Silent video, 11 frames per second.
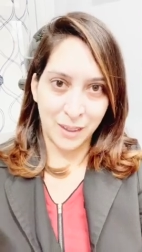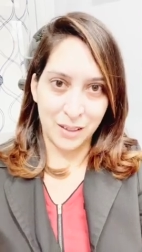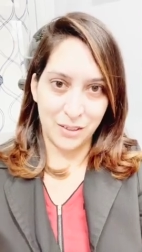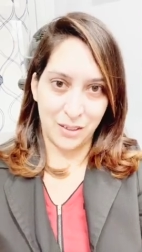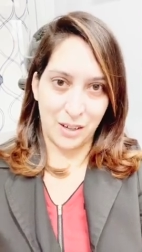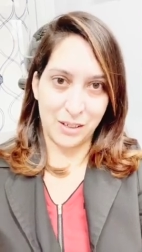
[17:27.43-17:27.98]

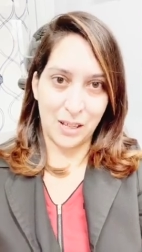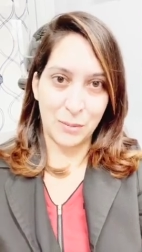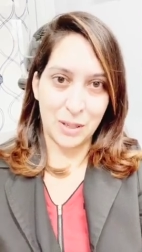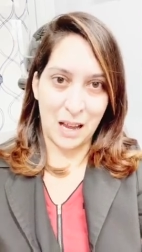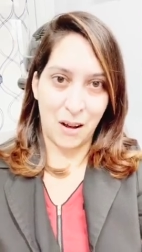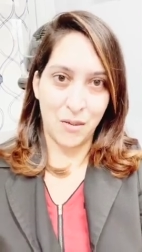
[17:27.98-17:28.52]
So it does help to
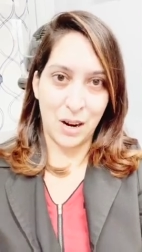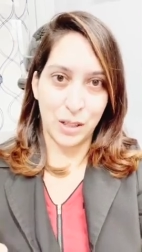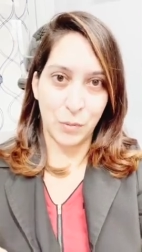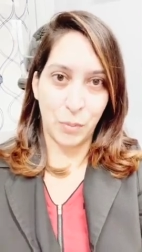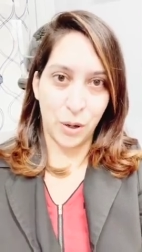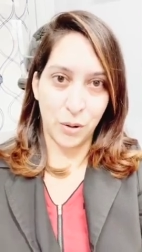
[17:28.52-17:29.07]

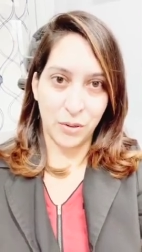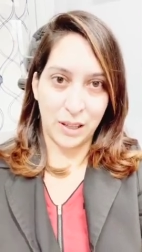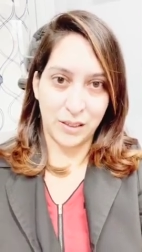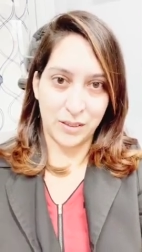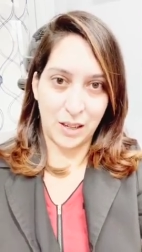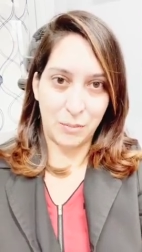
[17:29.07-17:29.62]
counteract both at
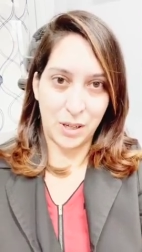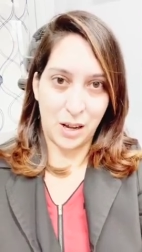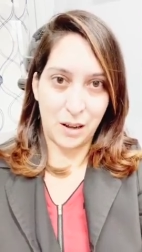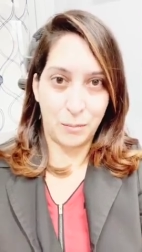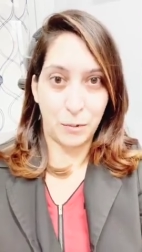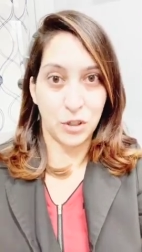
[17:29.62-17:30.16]
the same
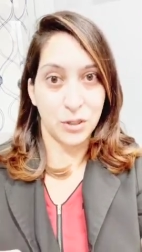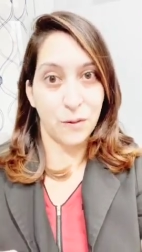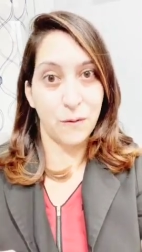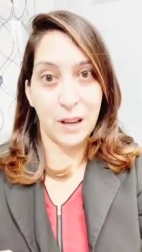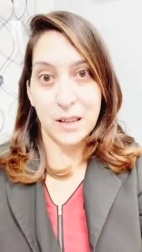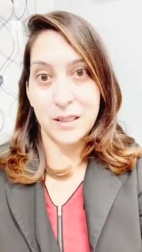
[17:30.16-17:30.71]
time, which is
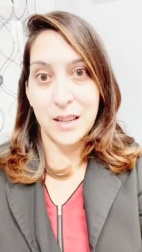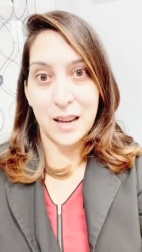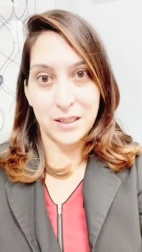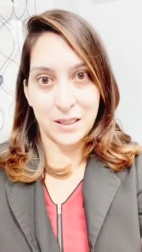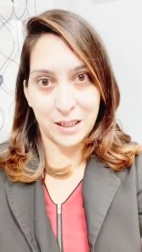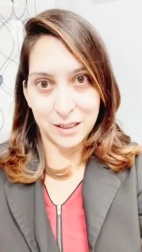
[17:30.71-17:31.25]

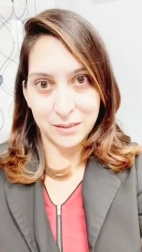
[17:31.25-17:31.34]
fantastic.